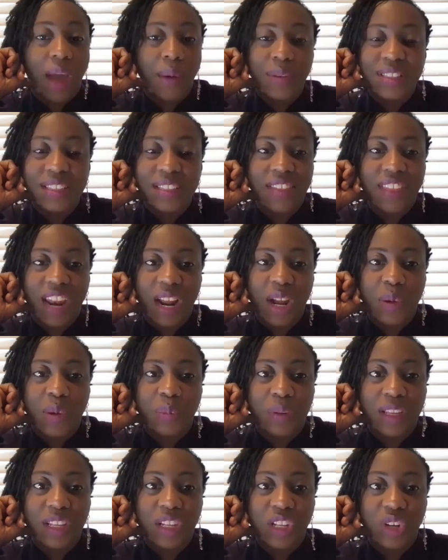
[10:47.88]
I would say that I
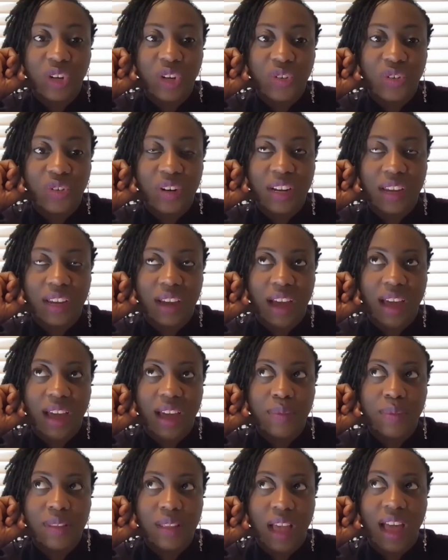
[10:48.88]
completely agree. I
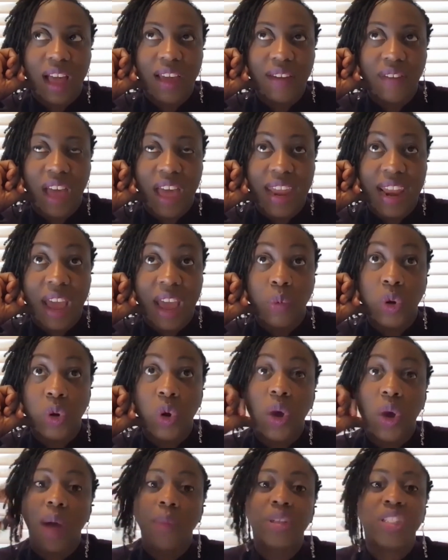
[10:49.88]

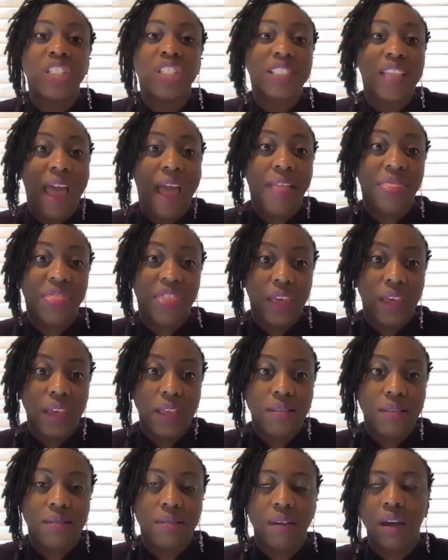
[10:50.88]
would just add
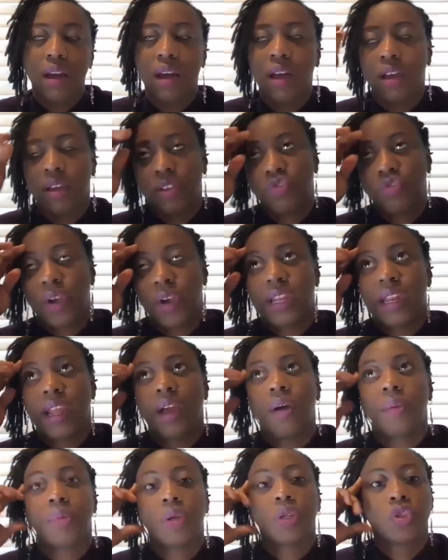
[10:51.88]
this, because right
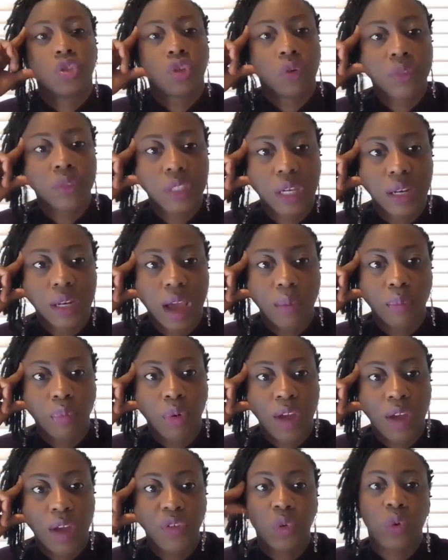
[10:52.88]
now I'm consulting a
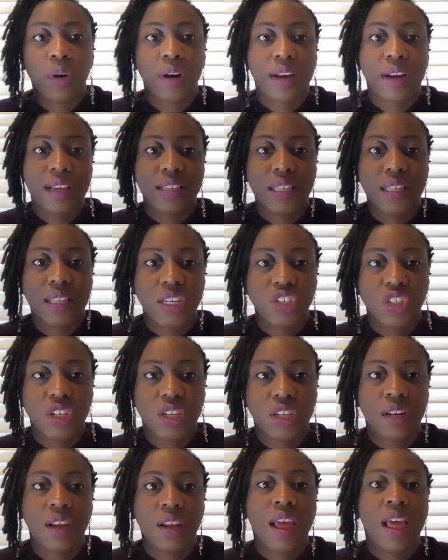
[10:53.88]
nonprofit
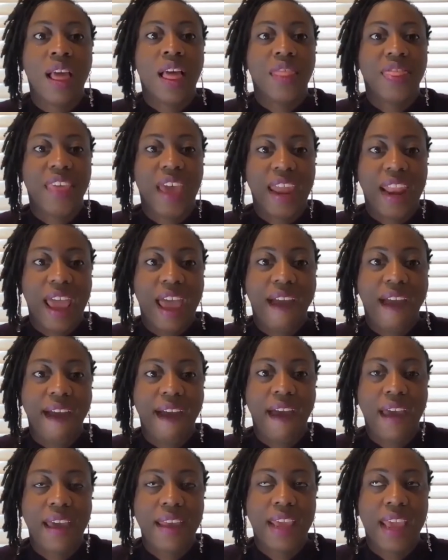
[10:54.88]
organization that
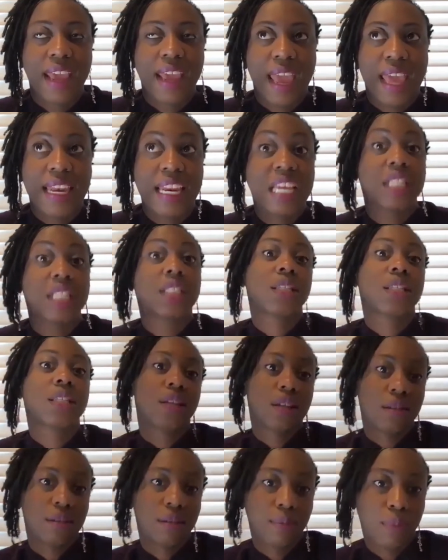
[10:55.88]
had an
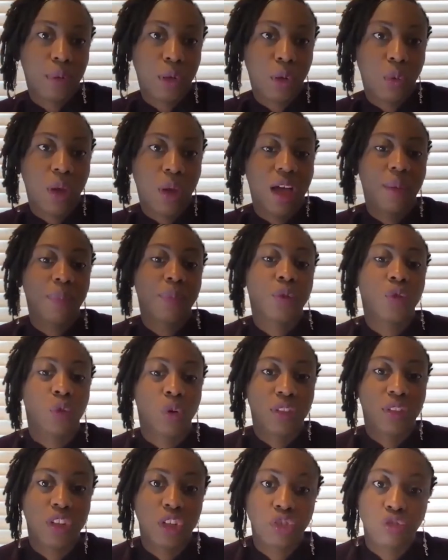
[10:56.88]
incident blow up
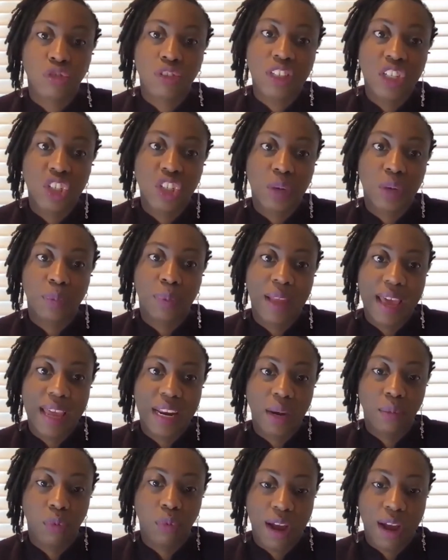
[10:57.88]
during their strategic
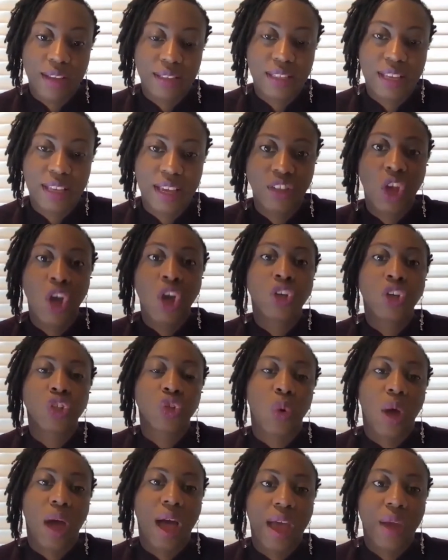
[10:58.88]
planning process.
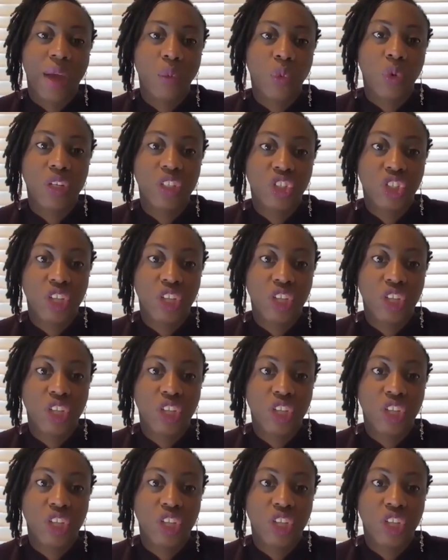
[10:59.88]
So I would